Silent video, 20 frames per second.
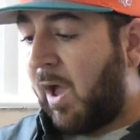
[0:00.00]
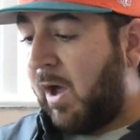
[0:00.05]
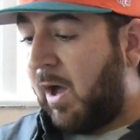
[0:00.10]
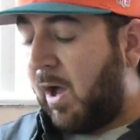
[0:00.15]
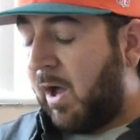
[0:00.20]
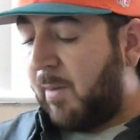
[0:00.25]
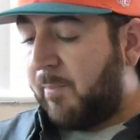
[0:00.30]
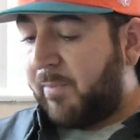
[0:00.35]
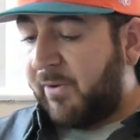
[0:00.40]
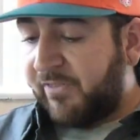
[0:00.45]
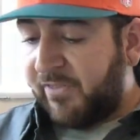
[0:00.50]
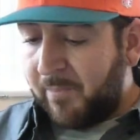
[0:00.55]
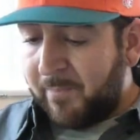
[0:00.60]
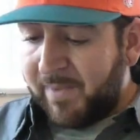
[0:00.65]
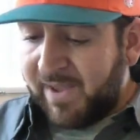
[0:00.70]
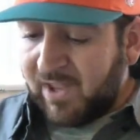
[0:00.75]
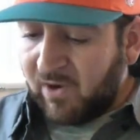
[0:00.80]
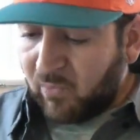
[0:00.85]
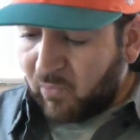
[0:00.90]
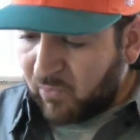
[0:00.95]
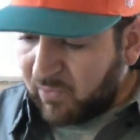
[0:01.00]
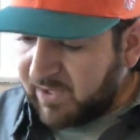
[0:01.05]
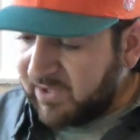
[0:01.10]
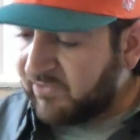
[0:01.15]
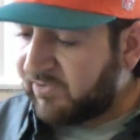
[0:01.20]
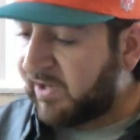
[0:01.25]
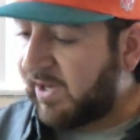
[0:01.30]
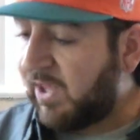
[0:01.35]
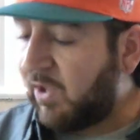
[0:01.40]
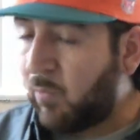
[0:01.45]
Uh, but the main
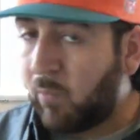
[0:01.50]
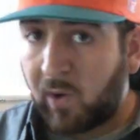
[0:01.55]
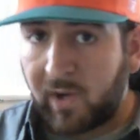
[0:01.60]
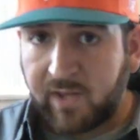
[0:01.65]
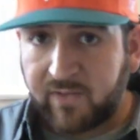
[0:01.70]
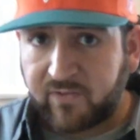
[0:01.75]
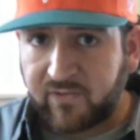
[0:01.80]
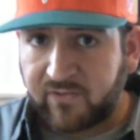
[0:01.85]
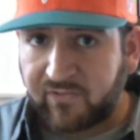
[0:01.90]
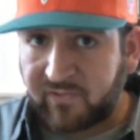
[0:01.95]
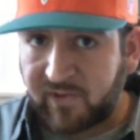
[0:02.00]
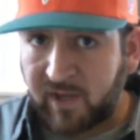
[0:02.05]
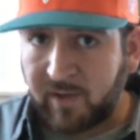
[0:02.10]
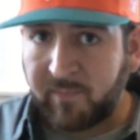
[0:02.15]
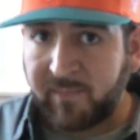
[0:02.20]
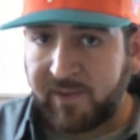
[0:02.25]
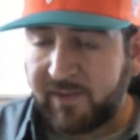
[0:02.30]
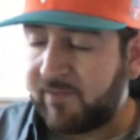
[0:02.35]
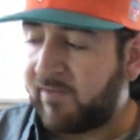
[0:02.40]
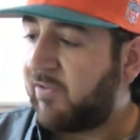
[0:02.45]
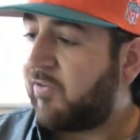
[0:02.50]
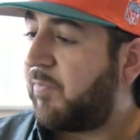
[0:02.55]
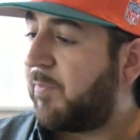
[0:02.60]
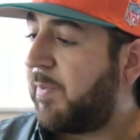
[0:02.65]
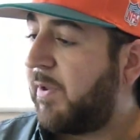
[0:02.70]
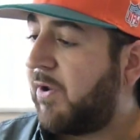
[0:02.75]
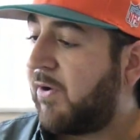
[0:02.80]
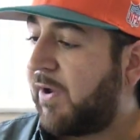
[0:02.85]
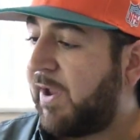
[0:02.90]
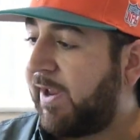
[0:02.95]
reason he wanted to send me this
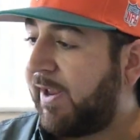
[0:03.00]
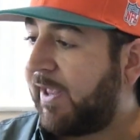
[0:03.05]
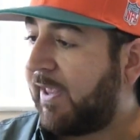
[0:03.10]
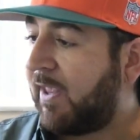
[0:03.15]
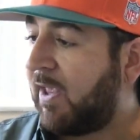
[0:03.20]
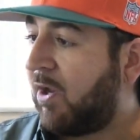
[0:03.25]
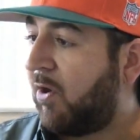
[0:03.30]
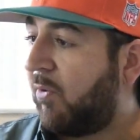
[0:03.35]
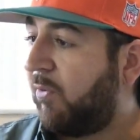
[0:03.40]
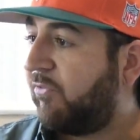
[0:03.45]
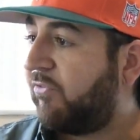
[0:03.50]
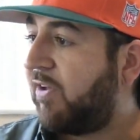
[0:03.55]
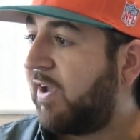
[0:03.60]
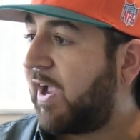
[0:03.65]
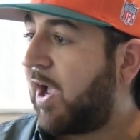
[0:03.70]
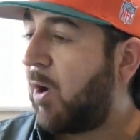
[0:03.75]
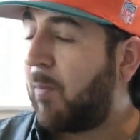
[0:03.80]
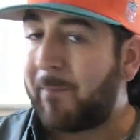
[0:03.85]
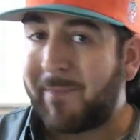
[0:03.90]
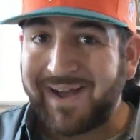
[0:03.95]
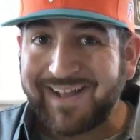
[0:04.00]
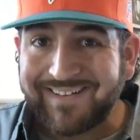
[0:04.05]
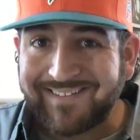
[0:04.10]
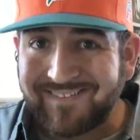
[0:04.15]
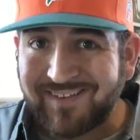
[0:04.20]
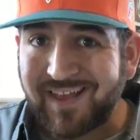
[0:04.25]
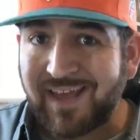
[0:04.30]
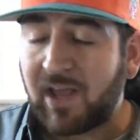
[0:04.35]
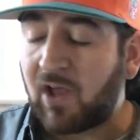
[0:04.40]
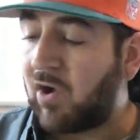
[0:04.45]
beer and you know check out my
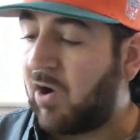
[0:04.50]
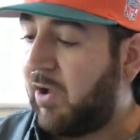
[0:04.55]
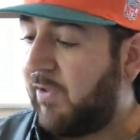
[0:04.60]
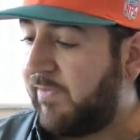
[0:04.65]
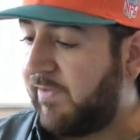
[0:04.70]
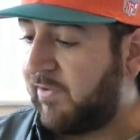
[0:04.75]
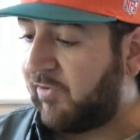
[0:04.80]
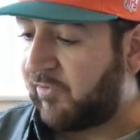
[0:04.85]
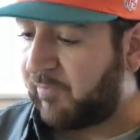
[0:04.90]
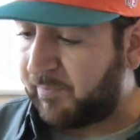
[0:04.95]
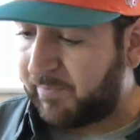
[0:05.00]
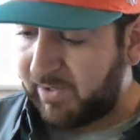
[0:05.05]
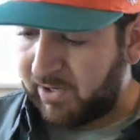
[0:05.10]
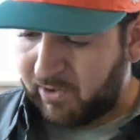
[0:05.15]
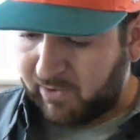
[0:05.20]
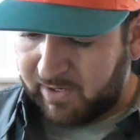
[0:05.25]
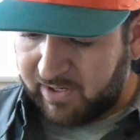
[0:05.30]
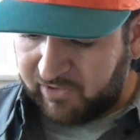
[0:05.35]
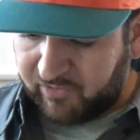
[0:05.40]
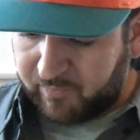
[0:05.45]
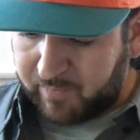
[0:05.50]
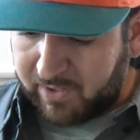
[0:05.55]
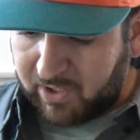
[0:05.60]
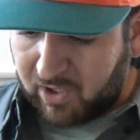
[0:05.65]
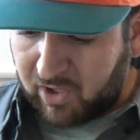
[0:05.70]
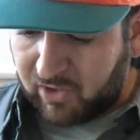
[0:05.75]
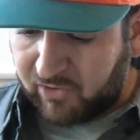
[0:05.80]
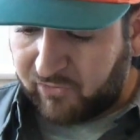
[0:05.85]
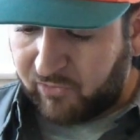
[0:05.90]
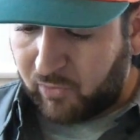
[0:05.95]
take on this beer is
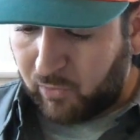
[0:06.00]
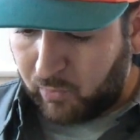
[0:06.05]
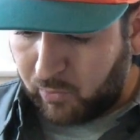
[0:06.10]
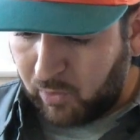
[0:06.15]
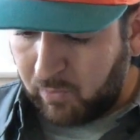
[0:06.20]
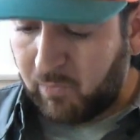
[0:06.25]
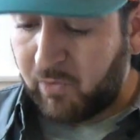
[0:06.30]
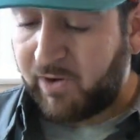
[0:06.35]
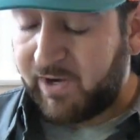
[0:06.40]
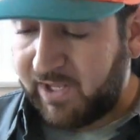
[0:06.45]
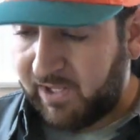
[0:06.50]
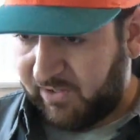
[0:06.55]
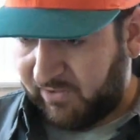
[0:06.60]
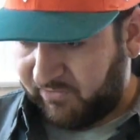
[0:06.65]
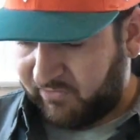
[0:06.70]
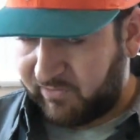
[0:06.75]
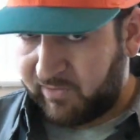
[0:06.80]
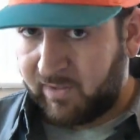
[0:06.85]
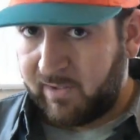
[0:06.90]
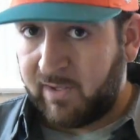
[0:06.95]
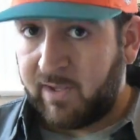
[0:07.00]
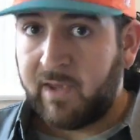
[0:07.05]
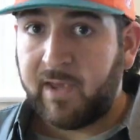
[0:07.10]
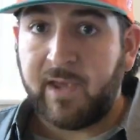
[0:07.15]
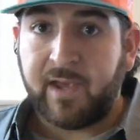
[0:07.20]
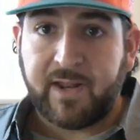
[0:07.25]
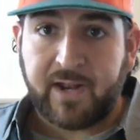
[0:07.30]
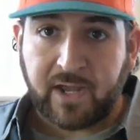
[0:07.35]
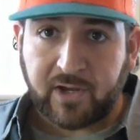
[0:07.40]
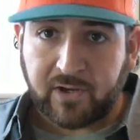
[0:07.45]
because the rumor is,
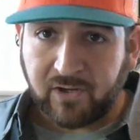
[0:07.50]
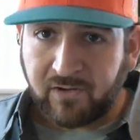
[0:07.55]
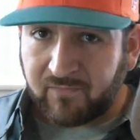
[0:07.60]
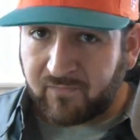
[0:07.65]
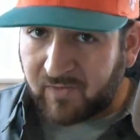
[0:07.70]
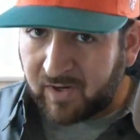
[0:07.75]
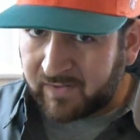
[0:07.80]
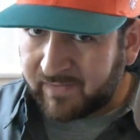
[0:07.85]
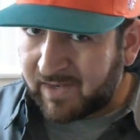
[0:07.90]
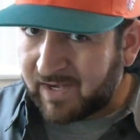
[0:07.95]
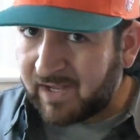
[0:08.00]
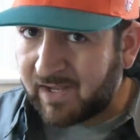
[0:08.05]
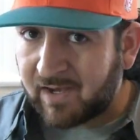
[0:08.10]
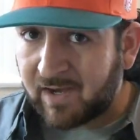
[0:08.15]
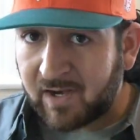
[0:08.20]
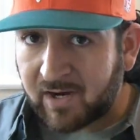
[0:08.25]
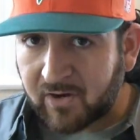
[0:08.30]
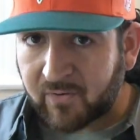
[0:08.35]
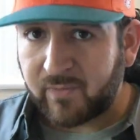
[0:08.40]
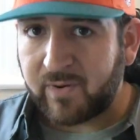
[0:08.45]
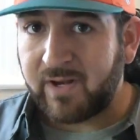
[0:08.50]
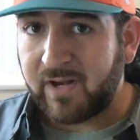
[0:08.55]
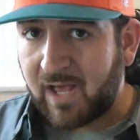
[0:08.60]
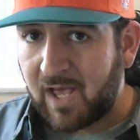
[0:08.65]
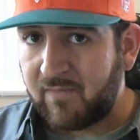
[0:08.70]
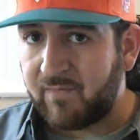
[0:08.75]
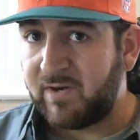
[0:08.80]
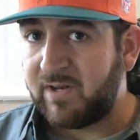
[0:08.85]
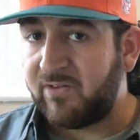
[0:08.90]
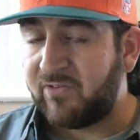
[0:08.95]
and I couldn't find any concrete
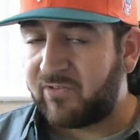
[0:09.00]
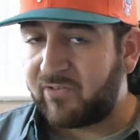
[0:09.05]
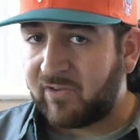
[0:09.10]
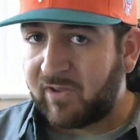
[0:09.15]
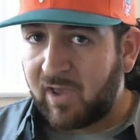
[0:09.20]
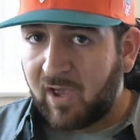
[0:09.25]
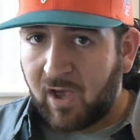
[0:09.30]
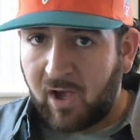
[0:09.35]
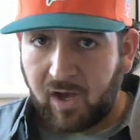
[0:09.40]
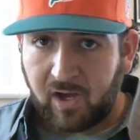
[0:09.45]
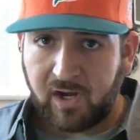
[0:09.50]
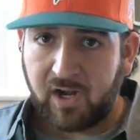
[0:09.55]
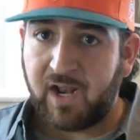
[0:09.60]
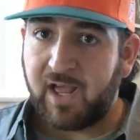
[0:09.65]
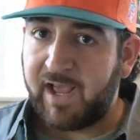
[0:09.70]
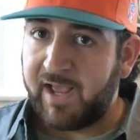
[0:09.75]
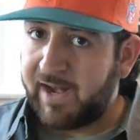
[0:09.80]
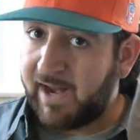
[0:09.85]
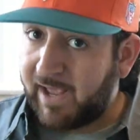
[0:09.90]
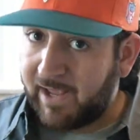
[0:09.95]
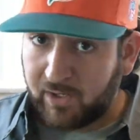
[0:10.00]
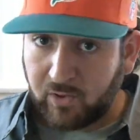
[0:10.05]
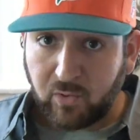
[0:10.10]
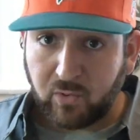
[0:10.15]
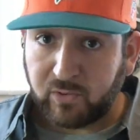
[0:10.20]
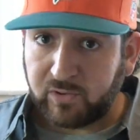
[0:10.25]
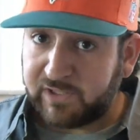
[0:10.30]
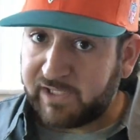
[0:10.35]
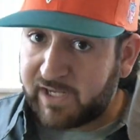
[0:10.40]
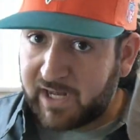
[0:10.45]
evidence online. I googled